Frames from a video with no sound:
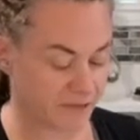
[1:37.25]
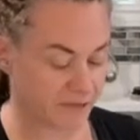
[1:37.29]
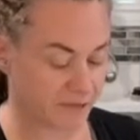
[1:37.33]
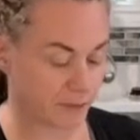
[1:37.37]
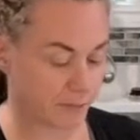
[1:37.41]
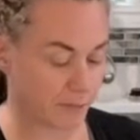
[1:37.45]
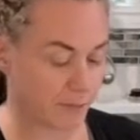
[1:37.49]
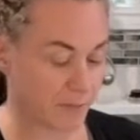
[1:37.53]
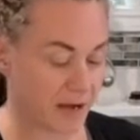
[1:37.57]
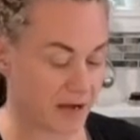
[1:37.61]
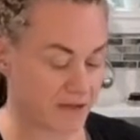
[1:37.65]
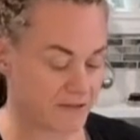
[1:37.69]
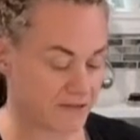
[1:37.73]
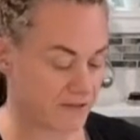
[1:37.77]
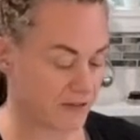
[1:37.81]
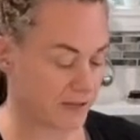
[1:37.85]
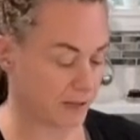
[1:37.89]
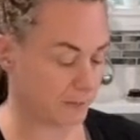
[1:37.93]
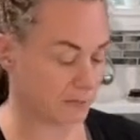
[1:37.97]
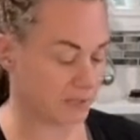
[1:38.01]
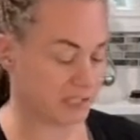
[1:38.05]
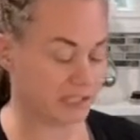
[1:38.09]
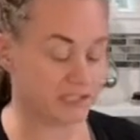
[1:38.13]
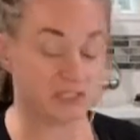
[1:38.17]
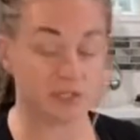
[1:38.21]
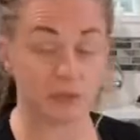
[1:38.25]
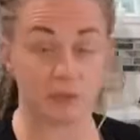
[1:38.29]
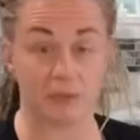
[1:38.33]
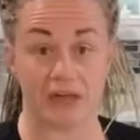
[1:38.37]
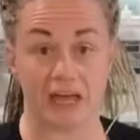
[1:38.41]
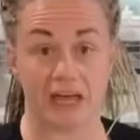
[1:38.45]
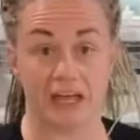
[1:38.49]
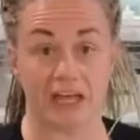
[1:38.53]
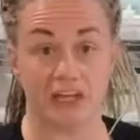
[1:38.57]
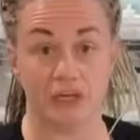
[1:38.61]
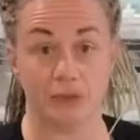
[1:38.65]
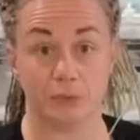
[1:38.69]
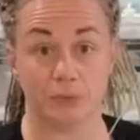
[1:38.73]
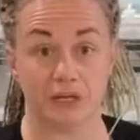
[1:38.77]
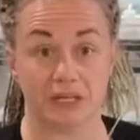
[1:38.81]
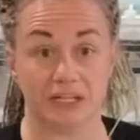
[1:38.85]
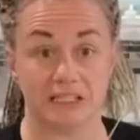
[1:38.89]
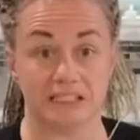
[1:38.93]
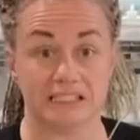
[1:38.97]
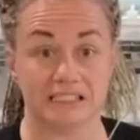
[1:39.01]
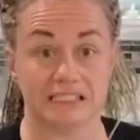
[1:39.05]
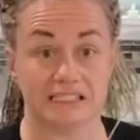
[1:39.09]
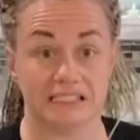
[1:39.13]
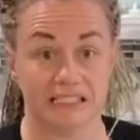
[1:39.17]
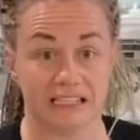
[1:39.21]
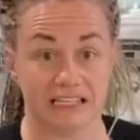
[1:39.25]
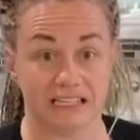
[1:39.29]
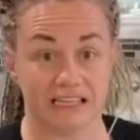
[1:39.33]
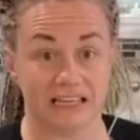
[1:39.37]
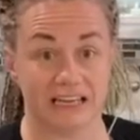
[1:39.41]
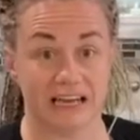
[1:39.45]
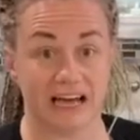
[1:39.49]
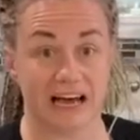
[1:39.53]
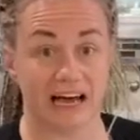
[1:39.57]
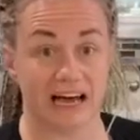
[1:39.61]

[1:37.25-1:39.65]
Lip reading: for my family so that you can see